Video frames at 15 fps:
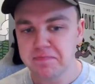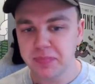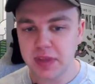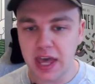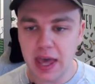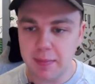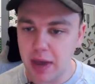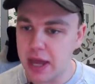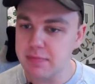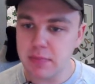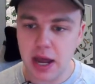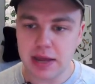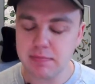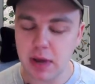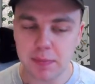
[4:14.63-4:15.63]
in
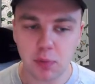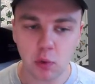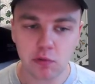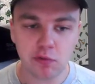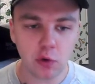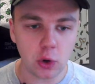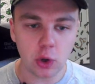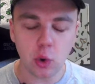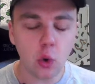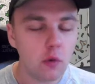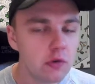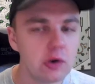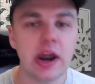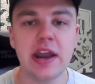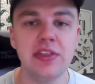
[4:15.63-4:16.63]
my portfolio
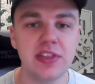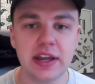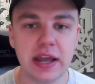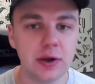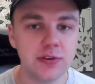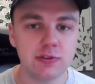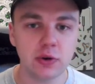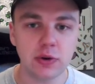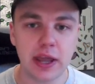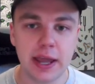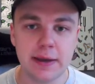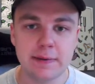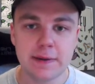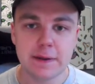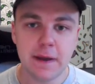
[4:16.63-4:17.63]
over anything else,
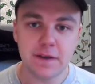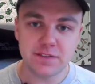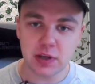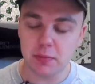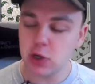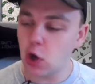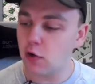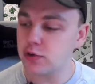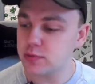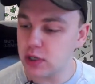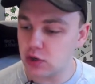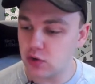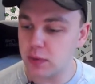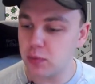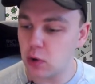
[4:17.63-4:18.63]
okay? If somebody offers me a
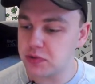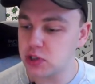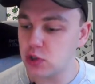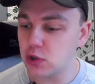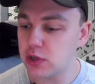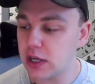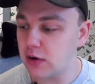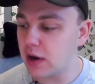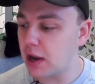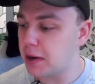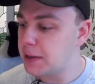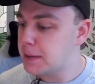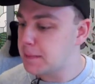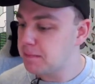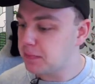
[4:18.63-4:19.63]
great property in a good area,
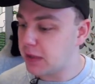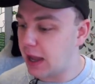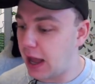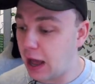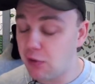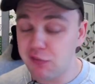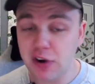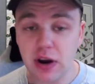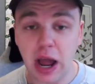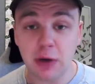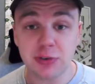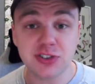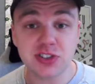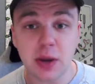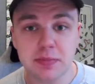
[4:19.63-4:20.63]
I'll
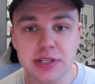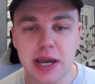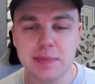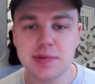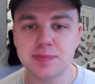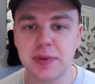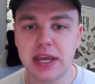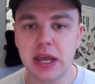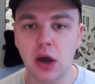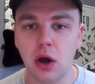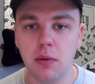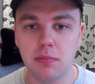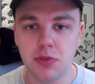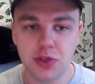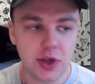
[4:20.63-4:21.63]
sometimes pay
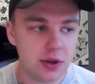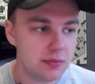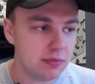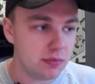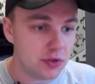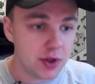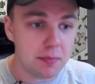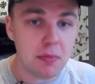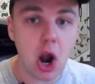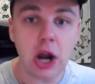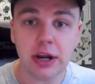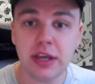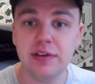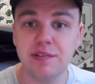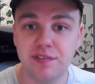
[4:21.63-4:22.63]
the
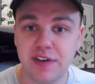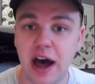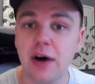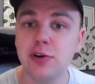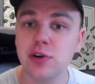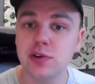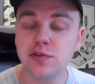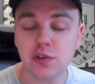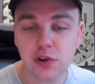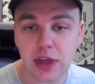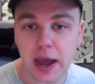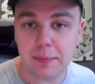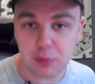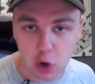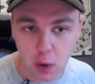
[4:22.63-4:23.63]
market value for
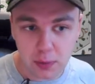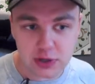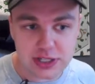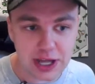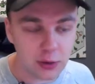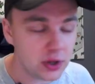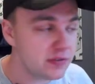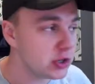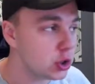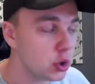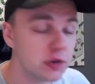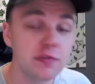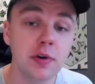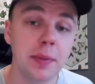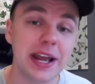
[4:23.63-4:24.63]
that property. I'll not even
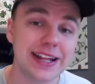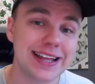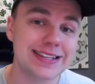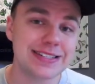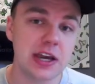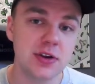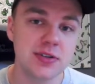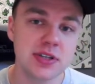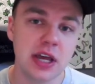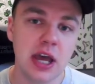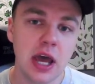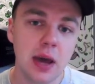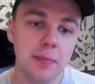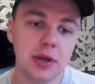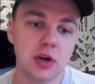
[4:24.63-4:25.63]
look for big discounts
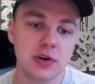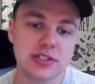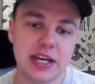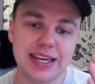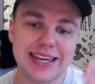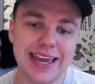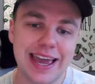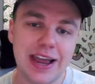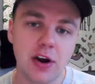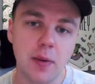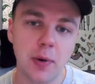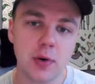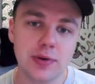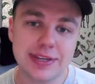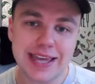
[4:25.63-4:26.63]
because I care
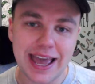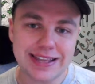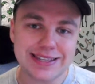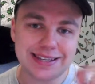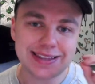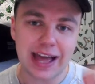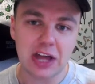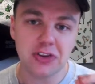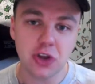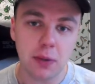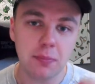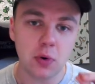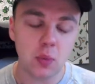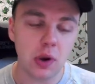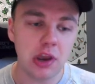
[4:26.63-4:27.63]
about getting that
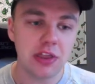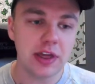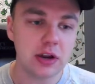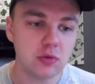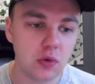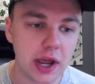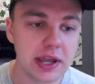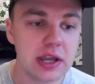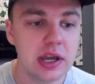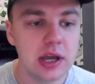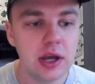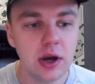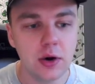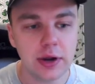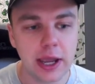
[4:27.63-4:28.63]
number one thing right,
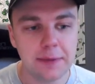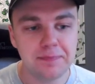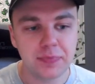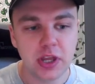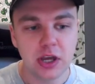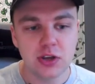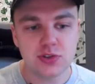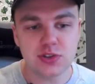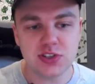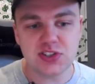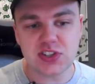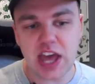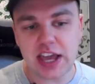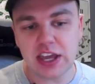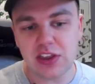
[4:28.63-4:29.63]
okay? So the
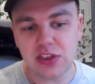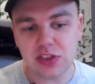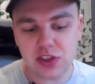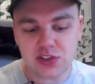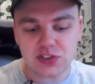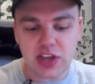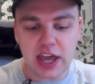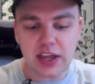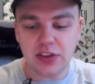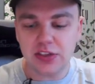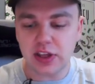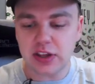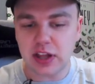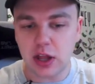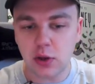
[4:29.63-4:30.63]
second
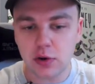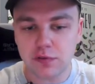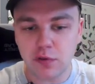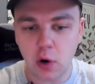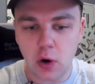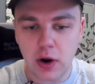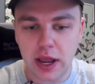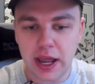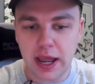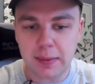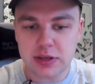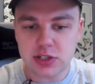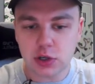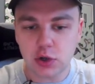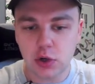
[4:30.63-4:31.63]
thing that I look for
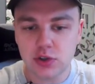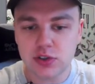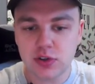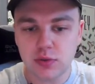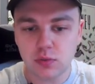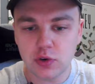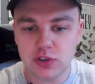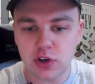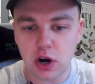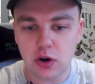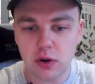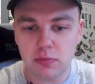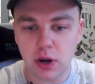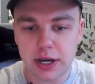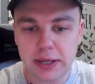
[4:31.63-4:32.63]
is a good return
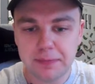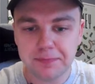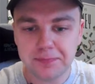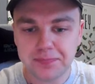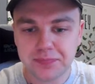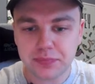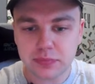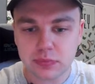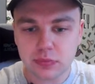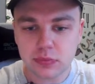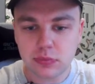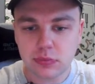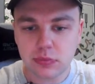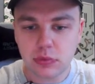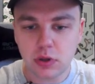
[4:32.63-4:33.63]
on money,
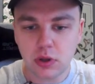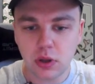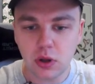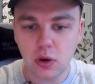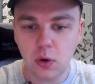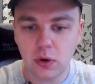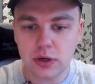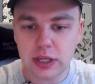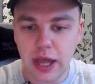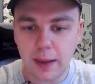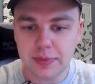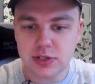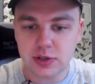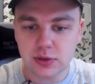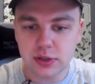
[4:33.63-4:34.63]
on
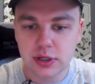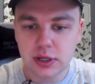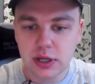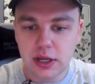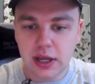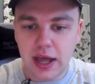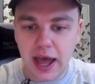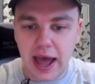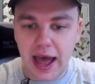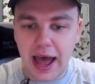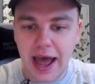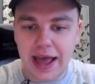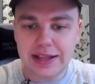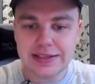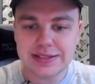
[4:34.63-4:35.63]
capital,
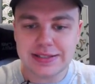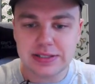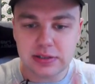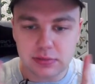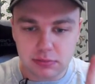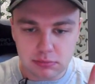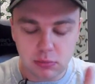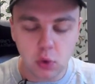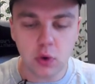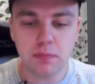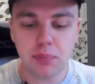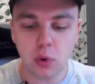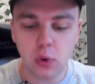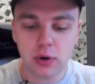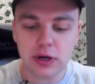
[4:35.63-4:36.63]
and more
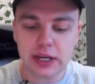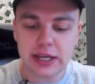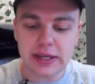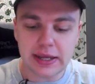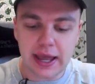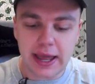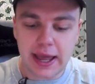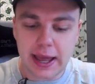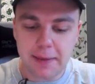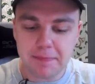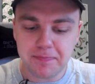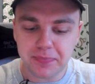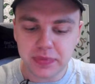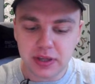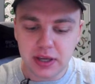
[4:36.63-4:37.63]
importantly,
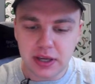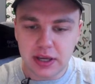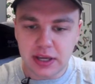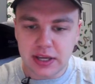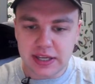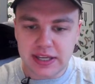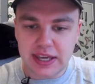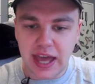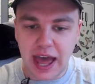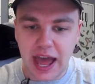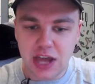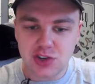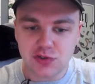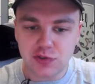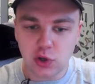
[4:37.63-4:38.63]

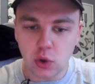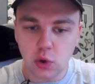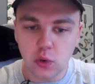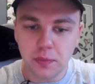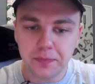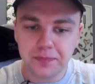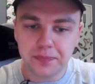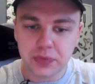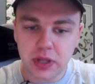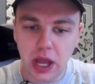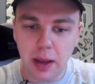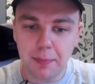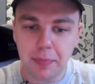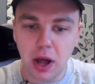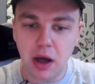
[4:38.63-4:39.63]
cash flow
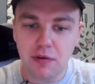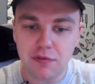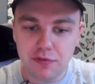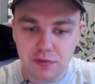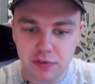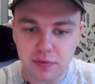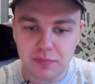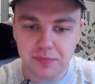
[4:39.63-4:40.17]
above,